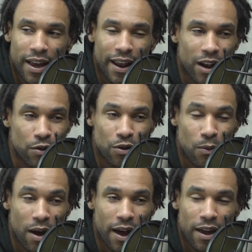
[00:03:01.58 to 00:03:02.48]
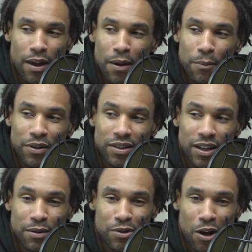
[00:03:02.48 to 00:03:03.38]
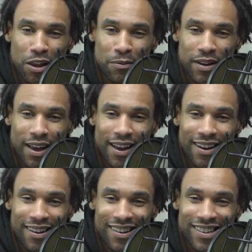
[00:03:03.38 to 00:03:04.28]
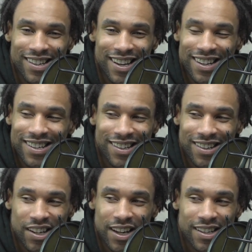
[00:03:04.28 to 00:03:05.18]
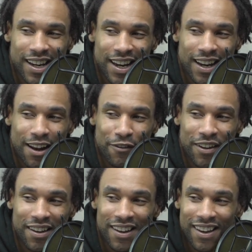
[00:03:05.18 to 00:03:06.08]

that. I don't know why, but she keeps calling me that. And she thinks she gets a kick out of it.